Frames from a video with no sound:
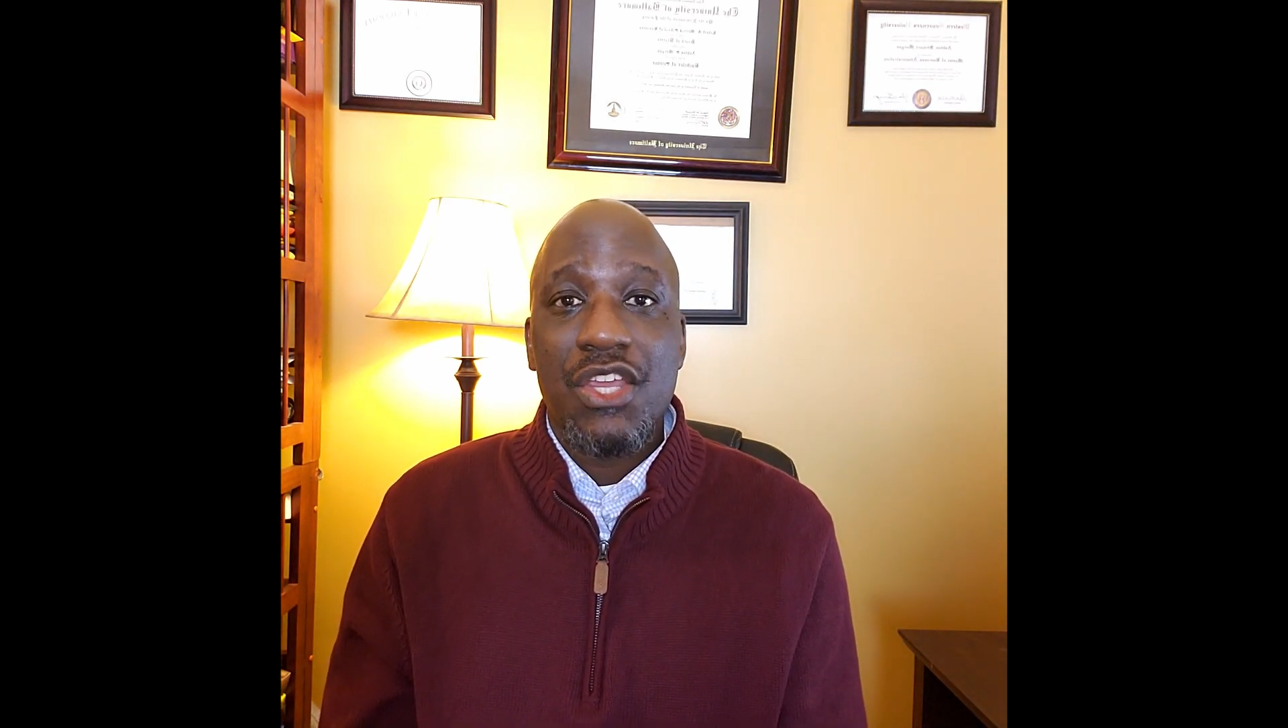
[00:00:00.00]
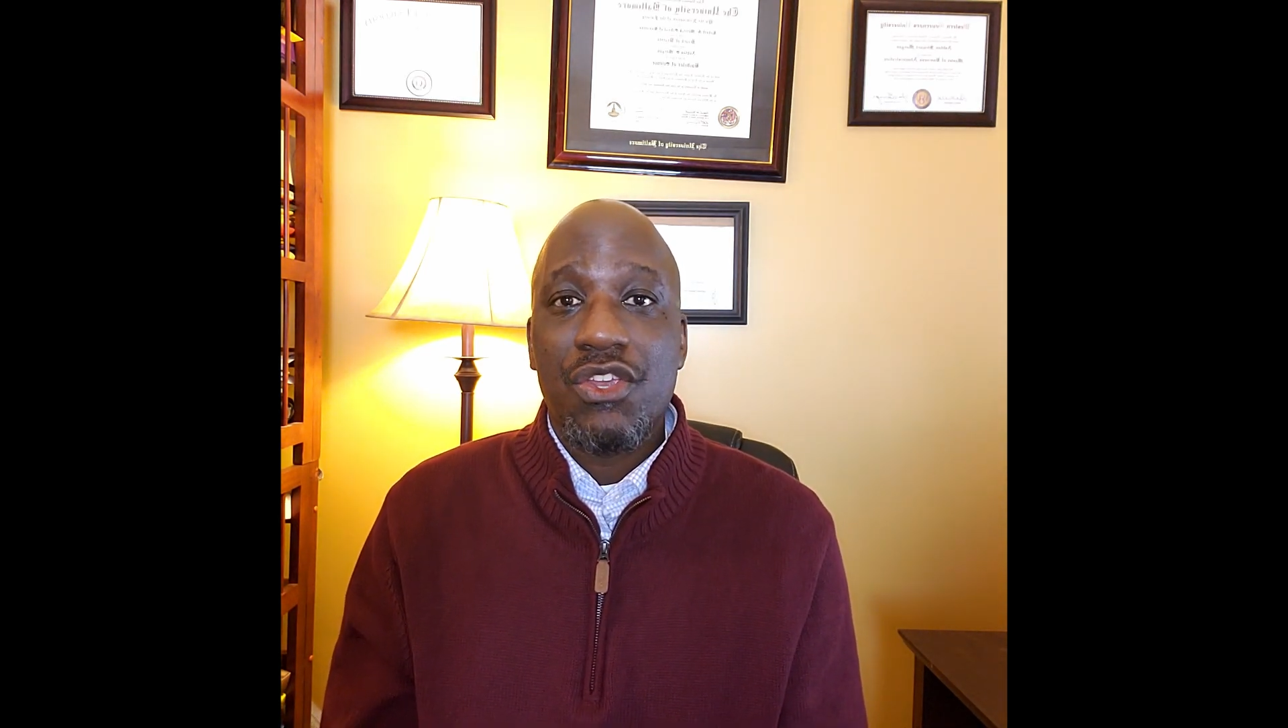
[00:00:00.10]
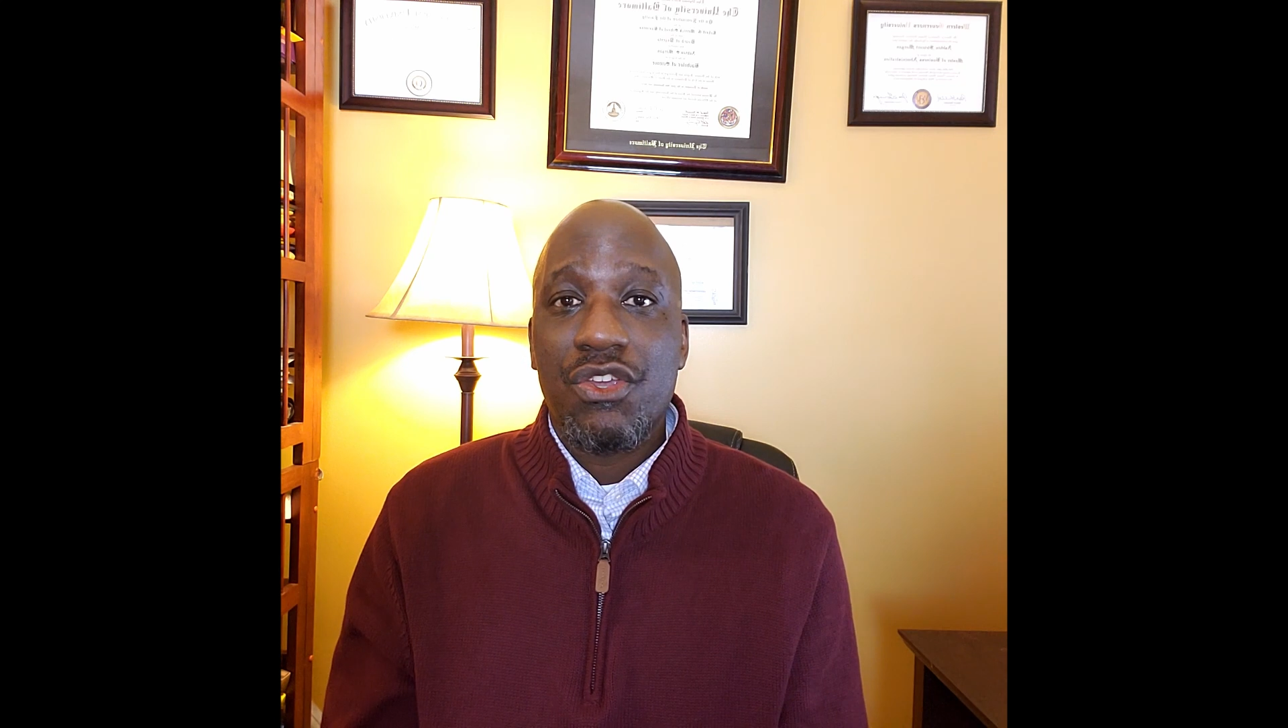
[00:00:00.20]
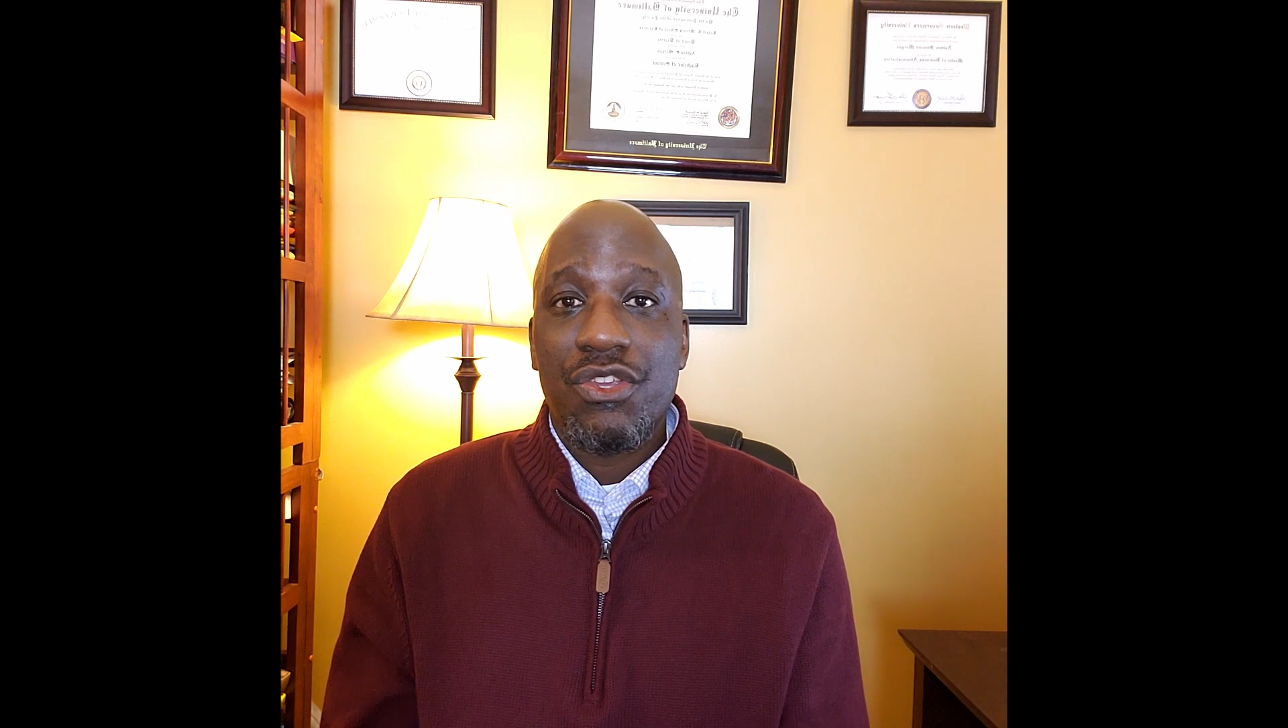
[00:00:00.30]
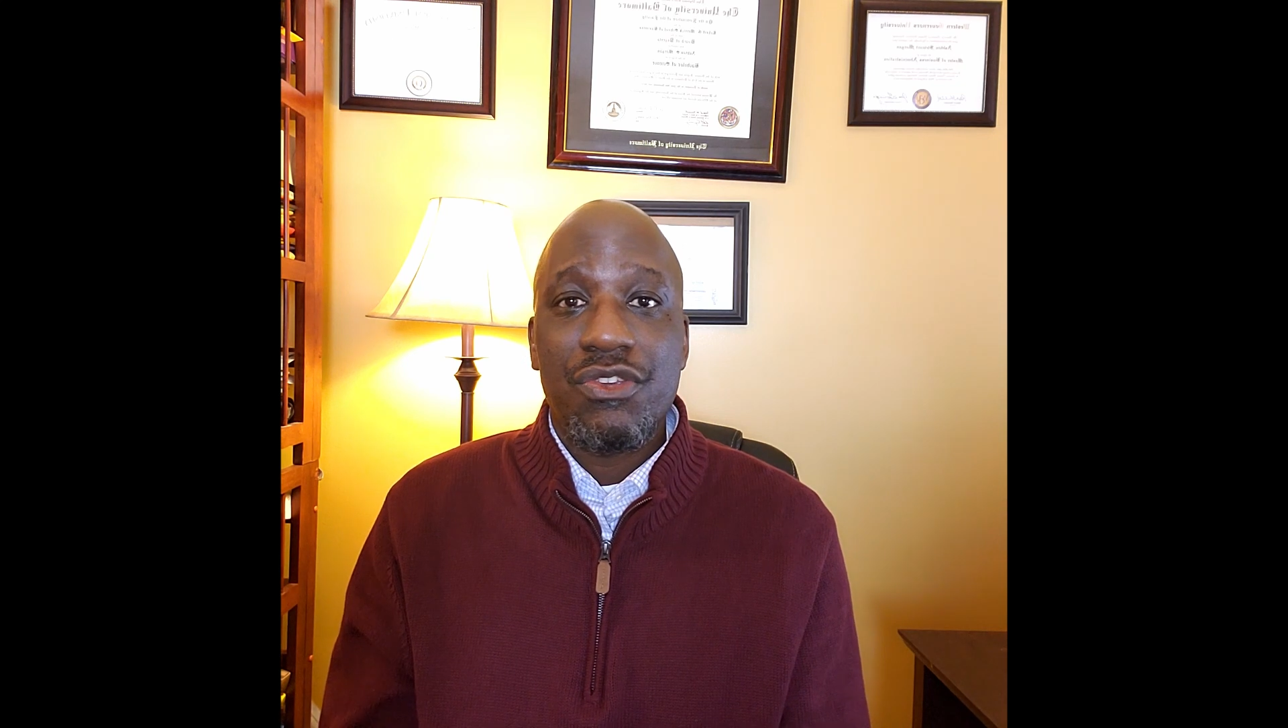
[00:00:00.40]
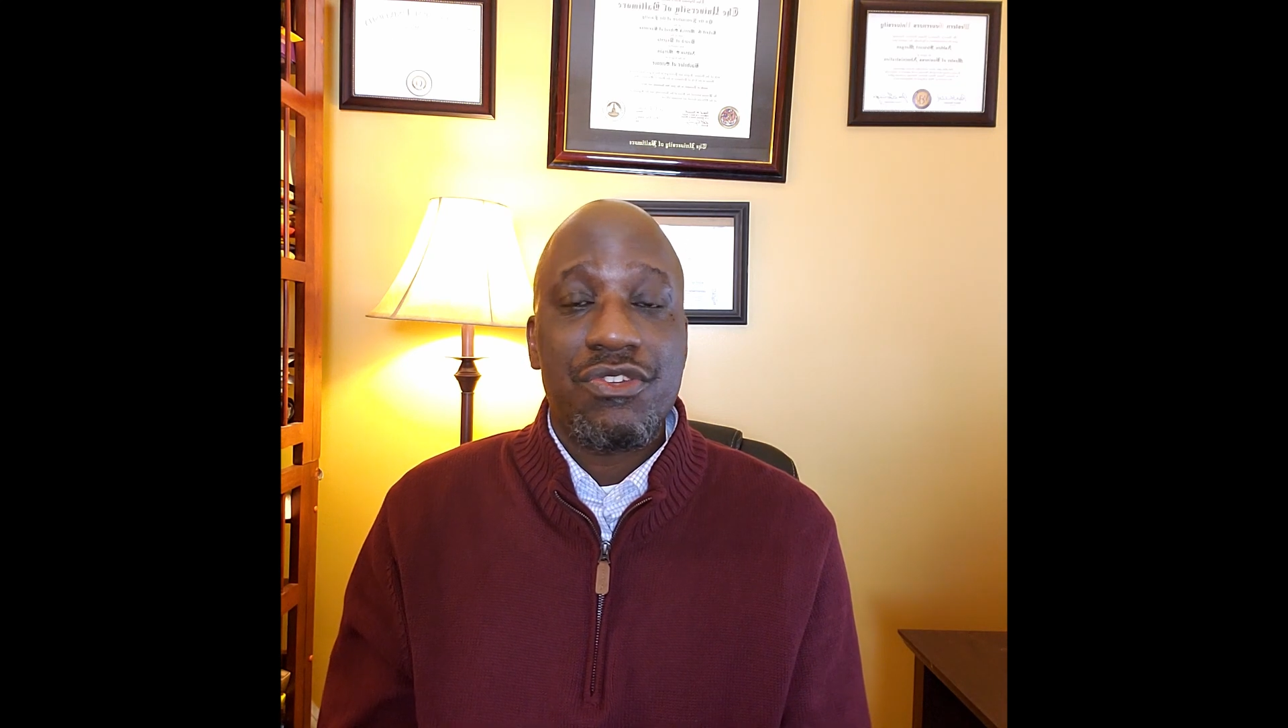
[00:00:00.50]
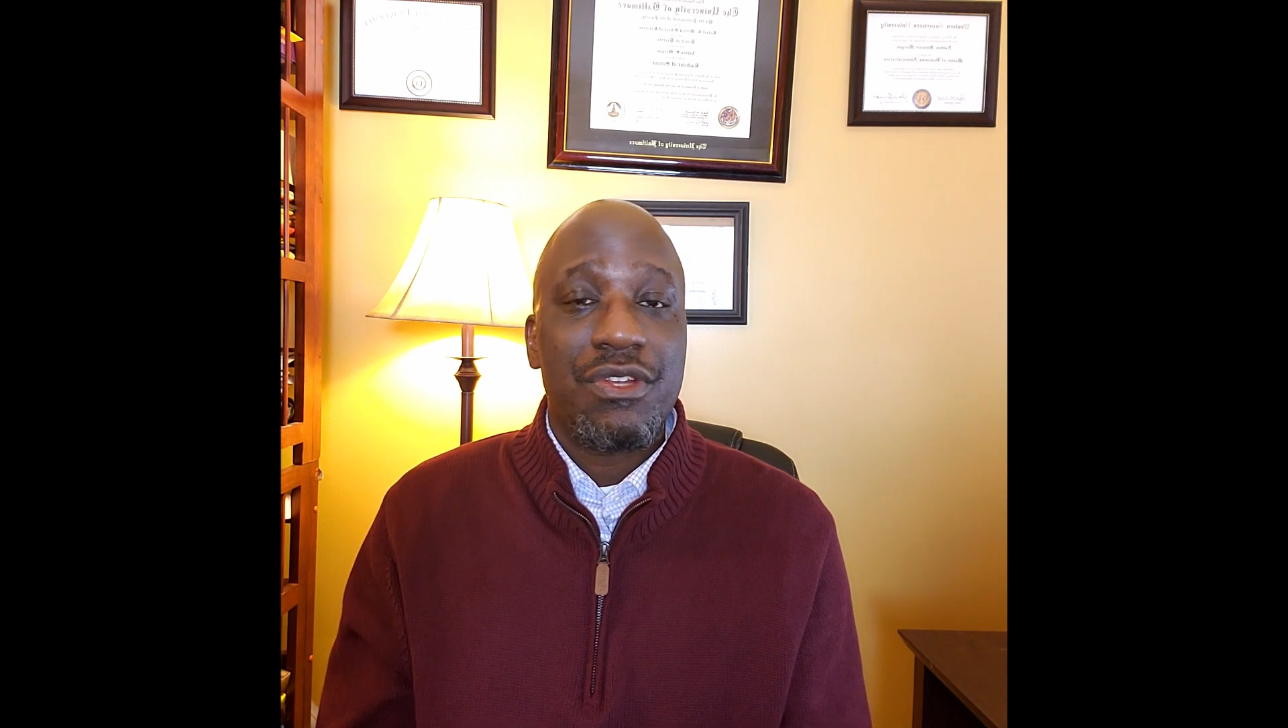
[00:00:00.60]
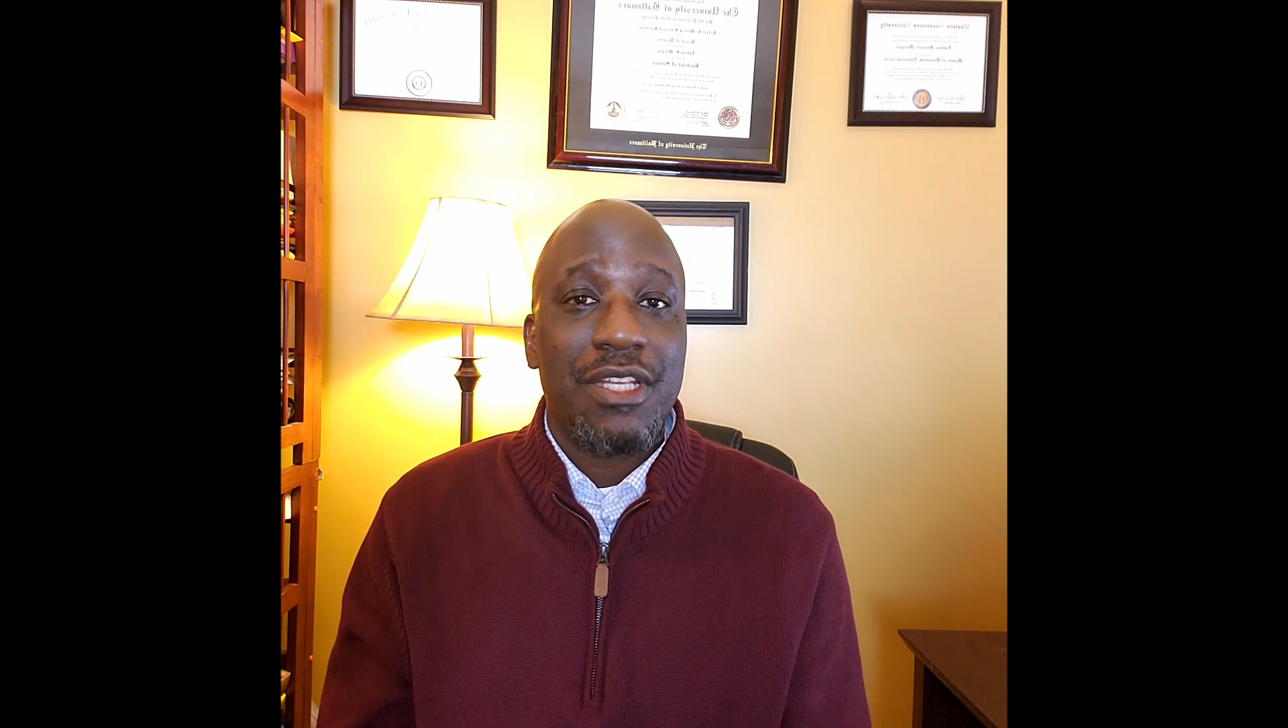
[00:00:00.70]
You can use